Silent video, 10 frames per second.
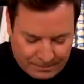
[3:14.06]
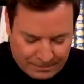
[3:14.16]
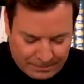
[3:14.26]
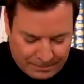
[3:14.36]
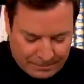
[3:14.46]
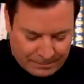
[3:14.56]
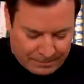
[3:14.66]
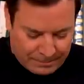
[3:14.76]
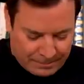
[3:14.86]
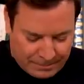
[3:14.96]

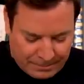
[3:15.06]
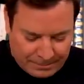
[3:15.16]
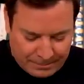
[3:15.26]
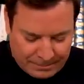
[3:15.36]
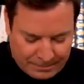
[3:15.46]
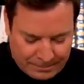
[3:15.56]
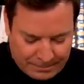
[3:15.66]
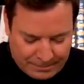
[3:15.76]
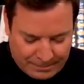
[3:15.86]
[no speech]